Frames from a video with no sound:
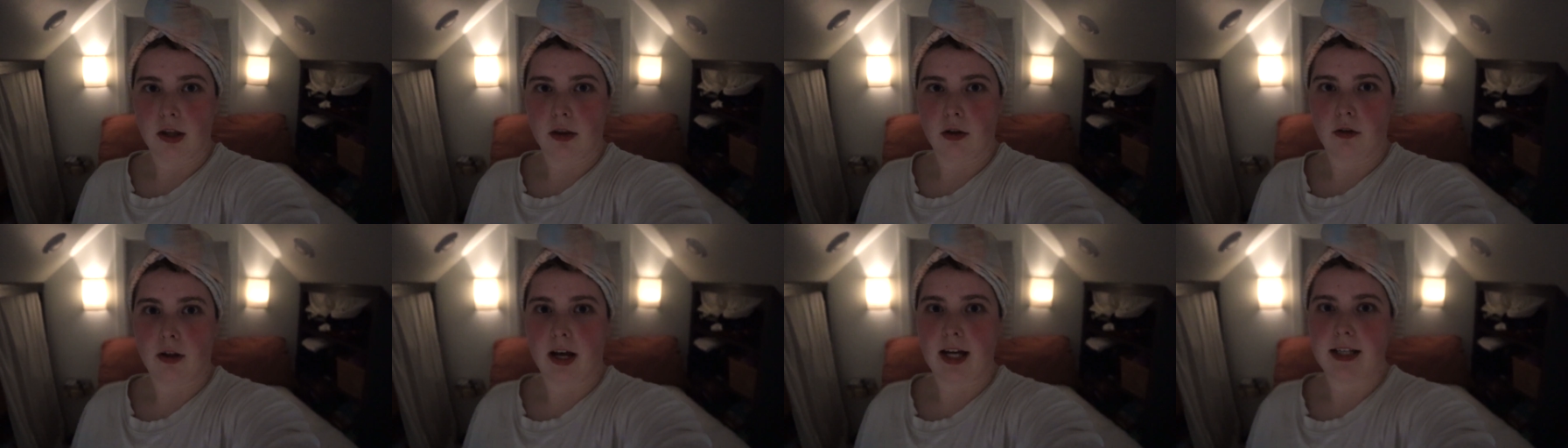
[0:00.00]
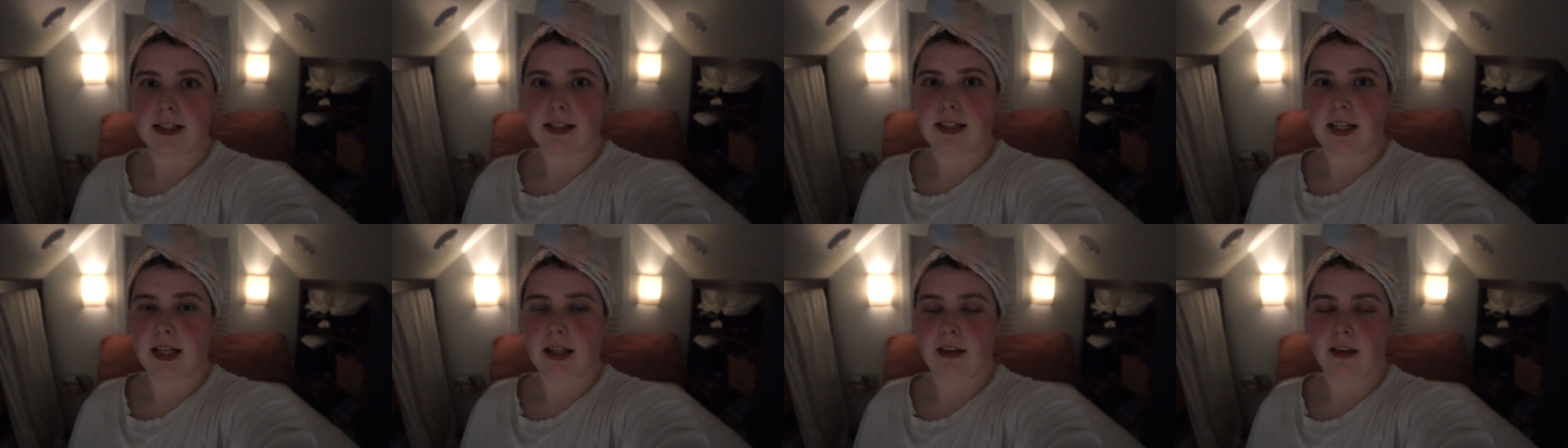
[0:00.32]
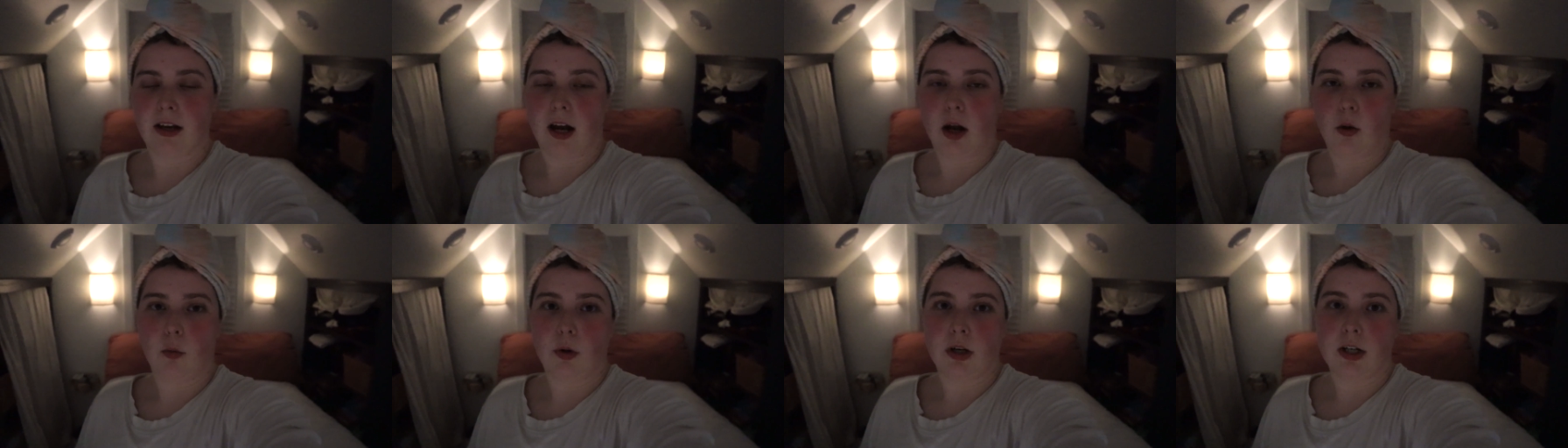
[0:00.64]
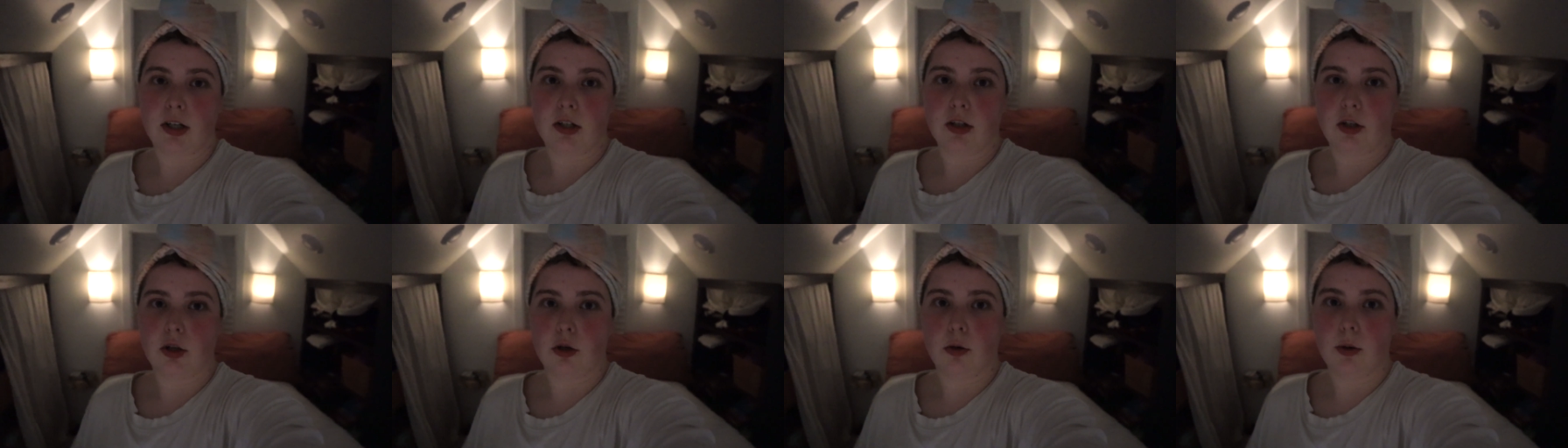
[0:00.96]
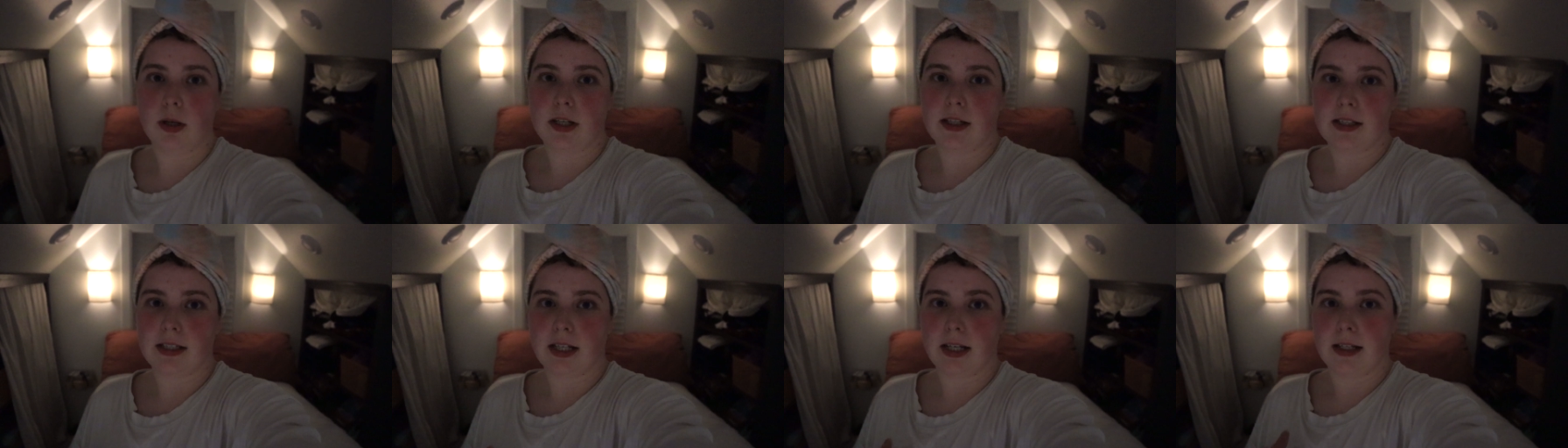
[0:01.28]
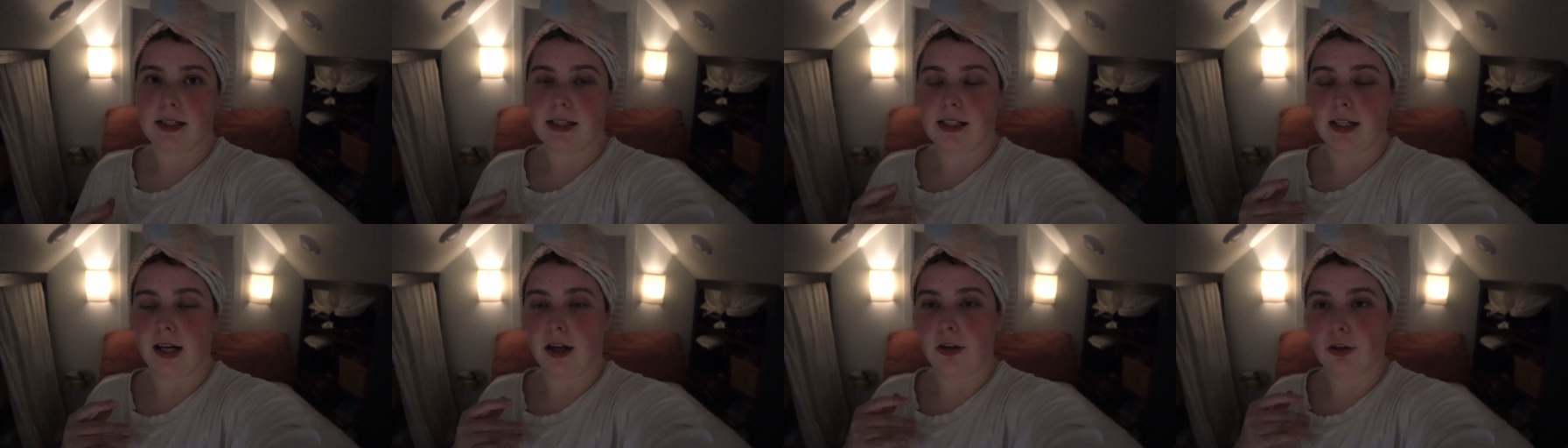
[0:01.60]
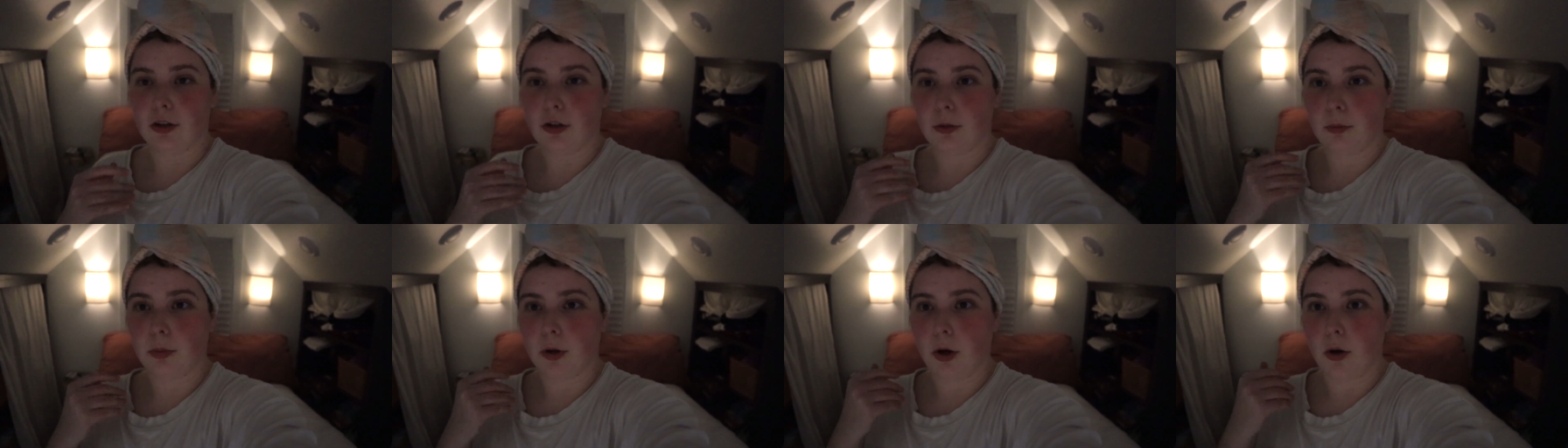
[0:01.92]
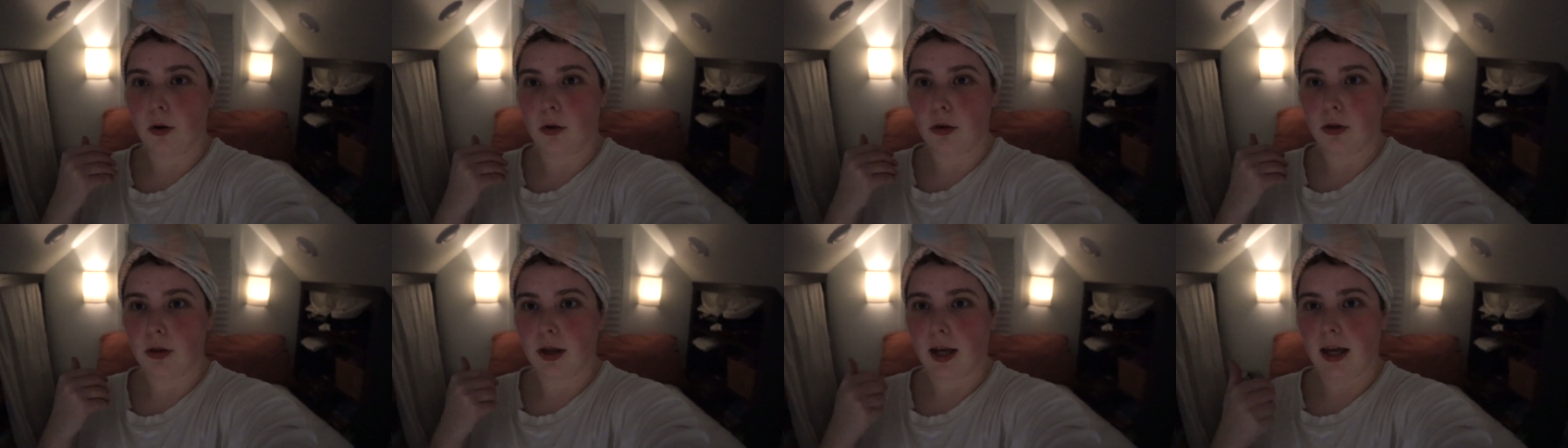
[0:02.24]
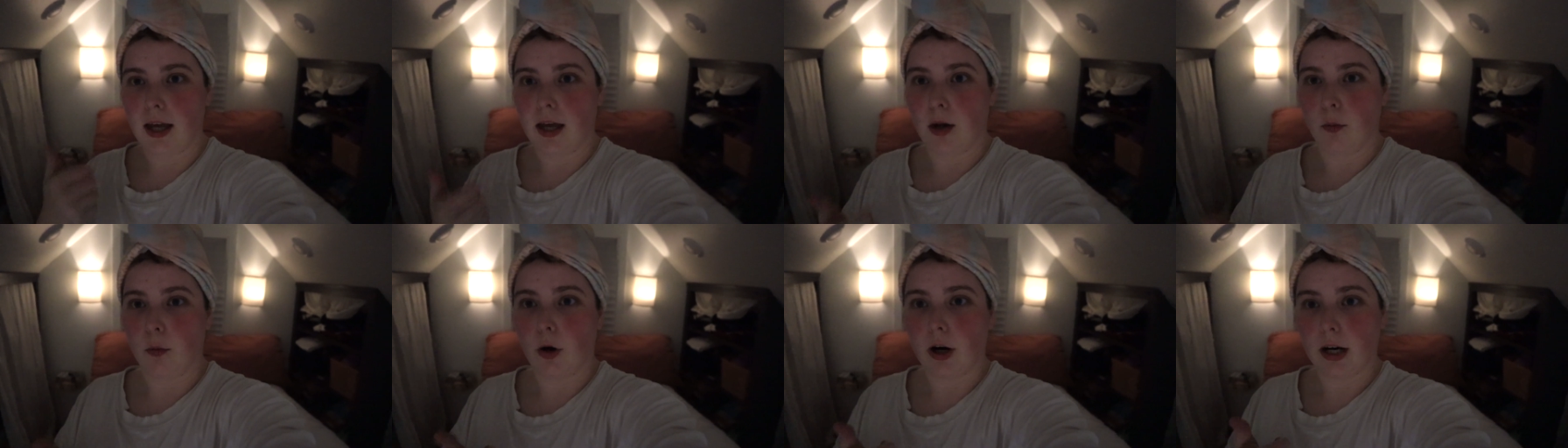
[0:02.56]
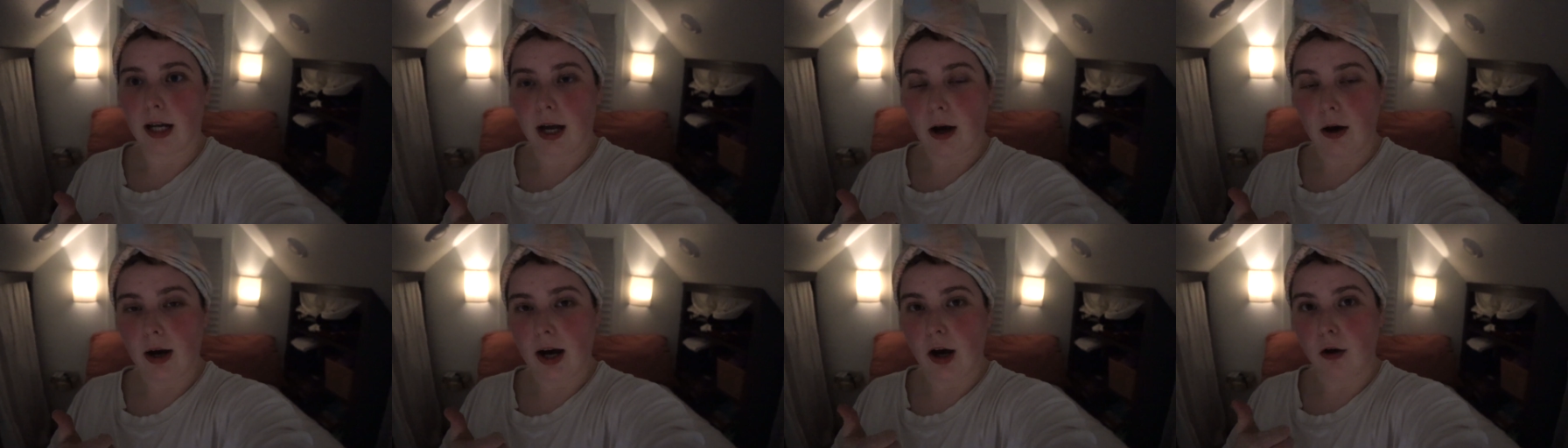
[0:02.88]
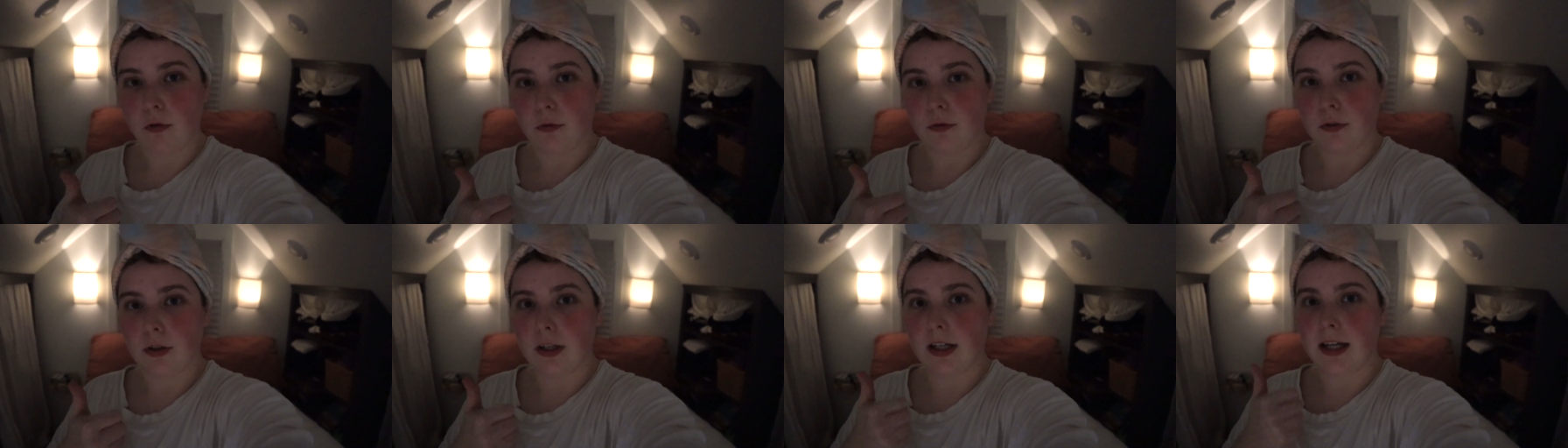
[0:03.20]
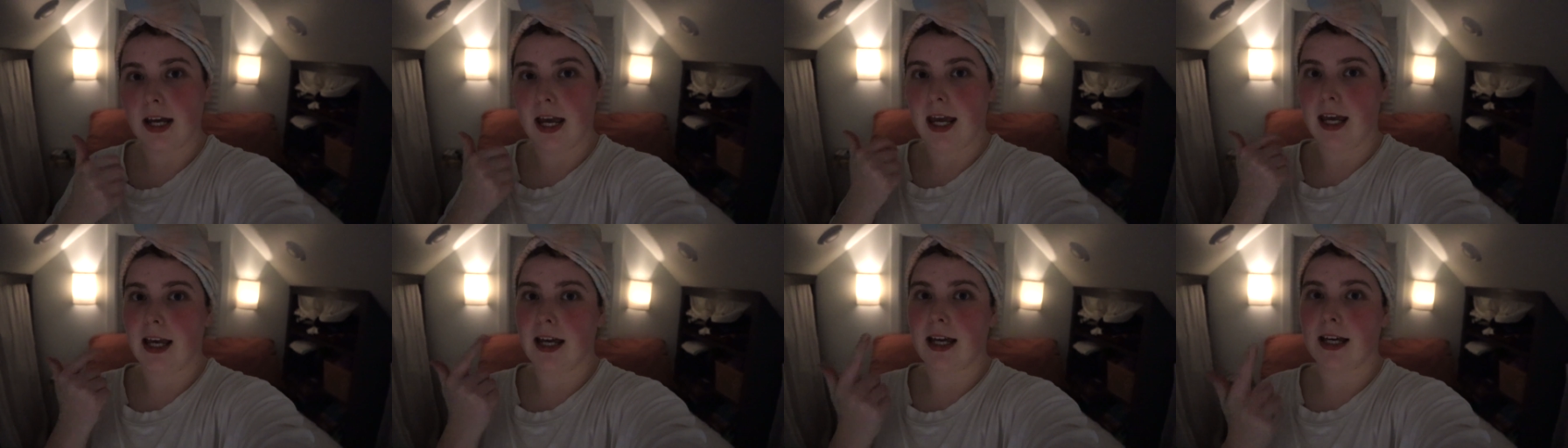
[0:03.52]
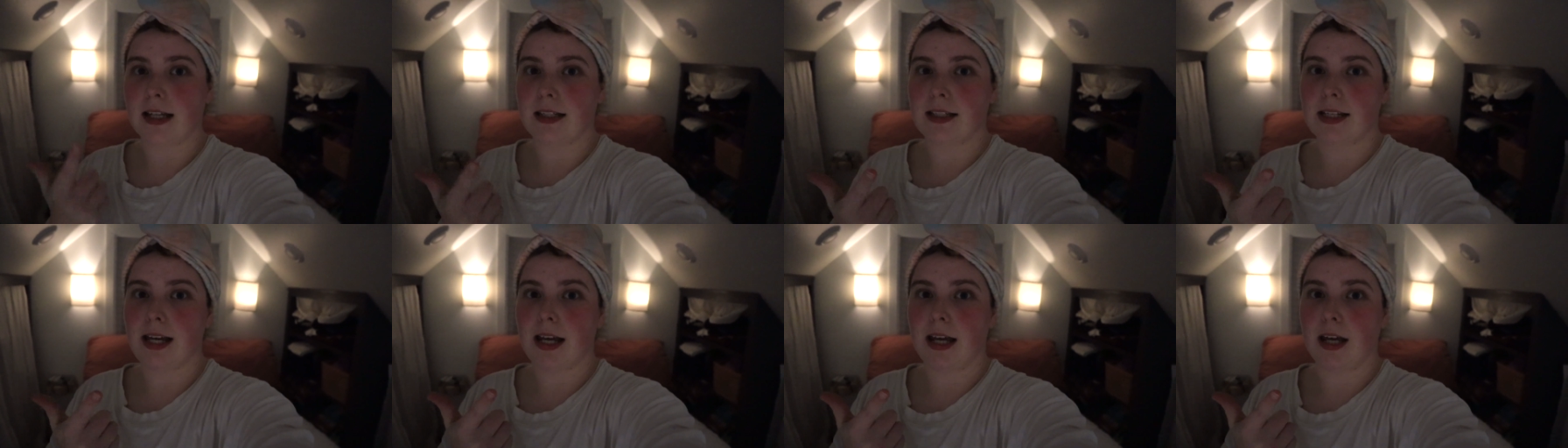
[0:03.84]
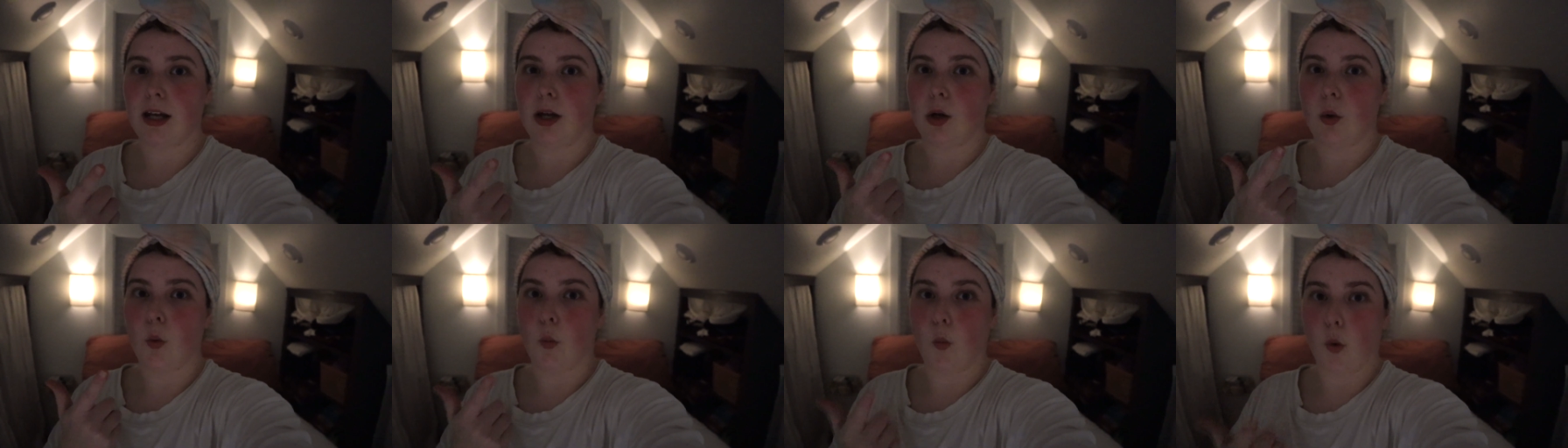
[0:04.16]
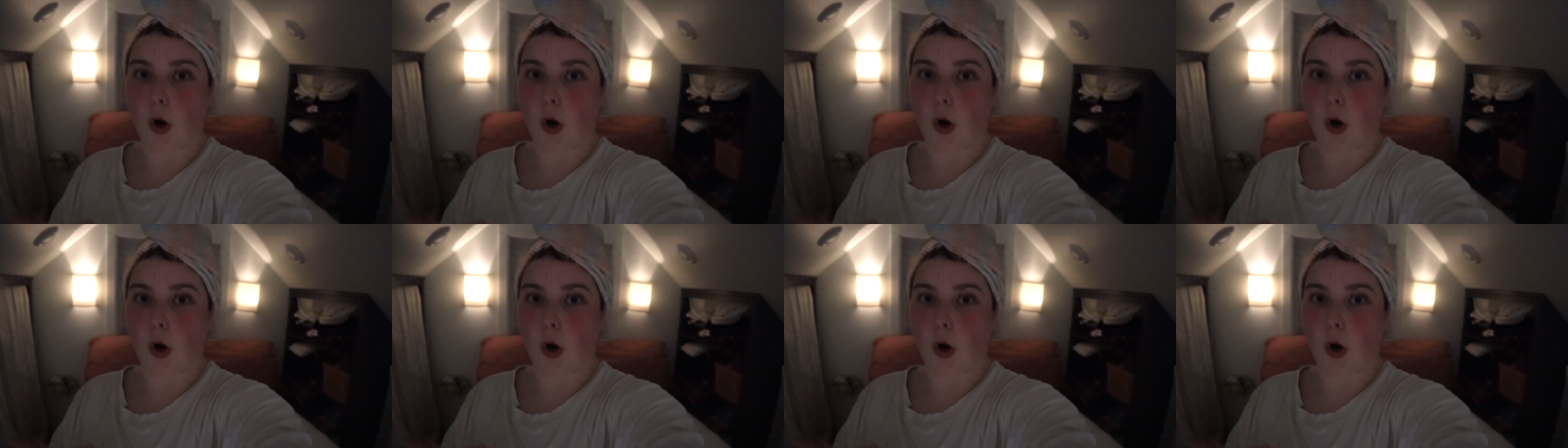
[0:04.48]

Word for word: the last thing that I want to do is get together both a workout outfit and a